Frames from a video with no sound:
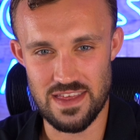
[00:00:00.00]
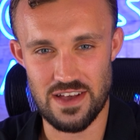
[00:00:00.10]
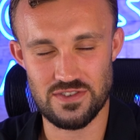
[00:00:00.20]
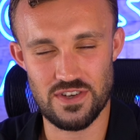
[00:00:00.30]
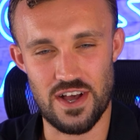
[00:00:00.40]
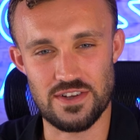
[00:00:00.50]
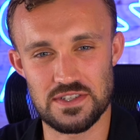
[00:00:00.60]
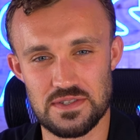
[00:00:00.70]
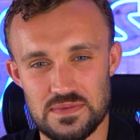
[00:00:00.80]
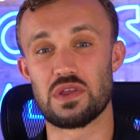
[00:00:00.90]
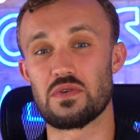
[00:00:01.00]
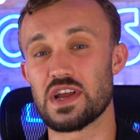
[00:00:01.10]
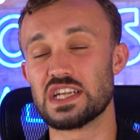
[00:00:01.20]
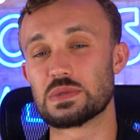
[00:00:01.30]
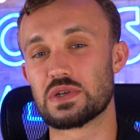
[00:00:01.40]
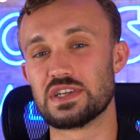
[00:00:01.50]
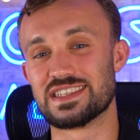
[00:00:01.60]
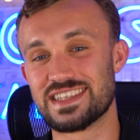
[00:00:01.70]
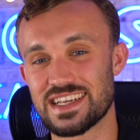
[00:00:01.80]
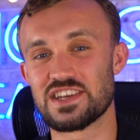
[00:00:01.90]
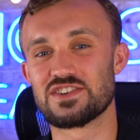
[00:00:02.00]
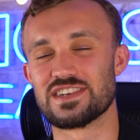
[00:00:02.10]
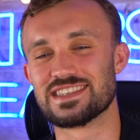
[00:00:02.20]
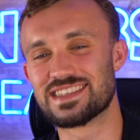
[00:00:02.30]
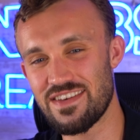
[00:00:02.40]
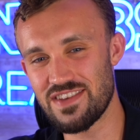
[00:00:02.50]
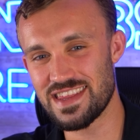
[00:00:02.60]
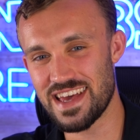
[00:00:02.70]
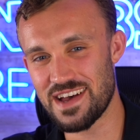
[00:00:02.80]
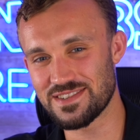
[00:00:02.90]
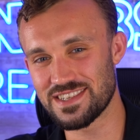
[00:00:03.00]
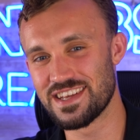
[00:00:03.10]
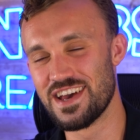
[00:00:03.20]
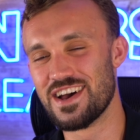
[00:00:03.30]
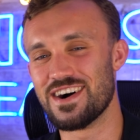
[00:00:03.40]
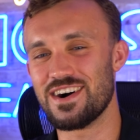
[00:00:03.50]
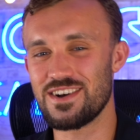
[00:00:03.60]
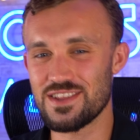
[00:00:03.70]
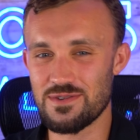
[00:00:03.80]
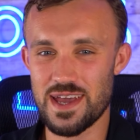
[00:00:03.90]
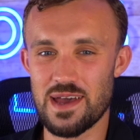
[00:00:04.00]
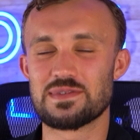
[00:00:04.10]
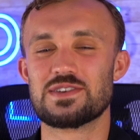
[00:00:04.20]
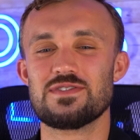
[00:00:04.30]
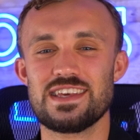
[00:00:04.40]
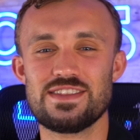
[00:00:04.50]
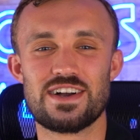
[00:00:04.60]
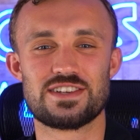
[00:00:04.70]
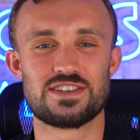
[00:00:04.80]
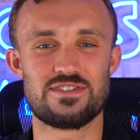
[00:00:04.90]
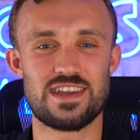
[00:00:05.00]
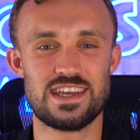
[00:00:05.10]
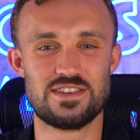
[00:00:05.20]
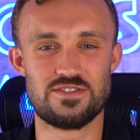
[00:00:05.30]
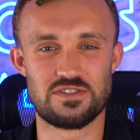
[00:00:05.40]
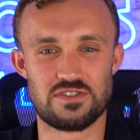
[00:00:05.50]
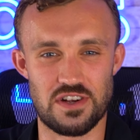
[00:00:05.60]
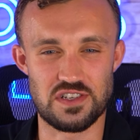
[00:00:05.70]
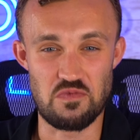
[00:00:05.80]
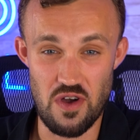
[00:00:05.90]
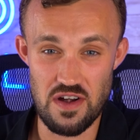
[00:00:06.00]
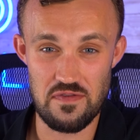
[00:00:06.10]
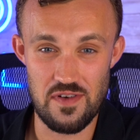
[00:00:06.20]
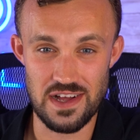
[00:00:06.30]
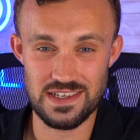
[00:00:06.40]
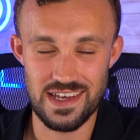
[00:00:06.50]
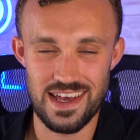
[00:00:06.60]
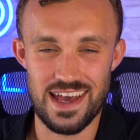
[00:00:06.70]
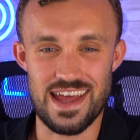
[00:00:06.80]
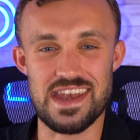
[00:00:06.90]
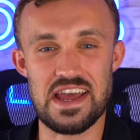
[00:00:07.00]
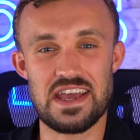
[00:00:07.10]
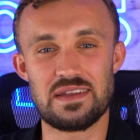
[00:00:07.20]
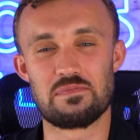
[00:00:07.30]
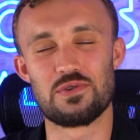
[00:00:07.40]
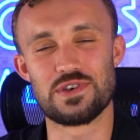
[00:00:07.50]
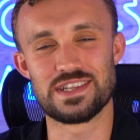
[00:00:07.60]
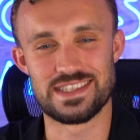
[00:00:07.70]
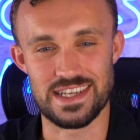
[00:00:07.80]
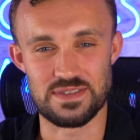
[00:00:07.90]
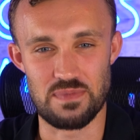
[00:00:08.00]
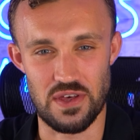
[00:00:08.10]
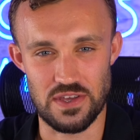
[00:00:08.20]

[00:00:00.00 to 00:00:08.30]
thousand dollars, with a range between six hundred seventy thousand dollars all the way up to the luxury new construction waterfront at nine point six million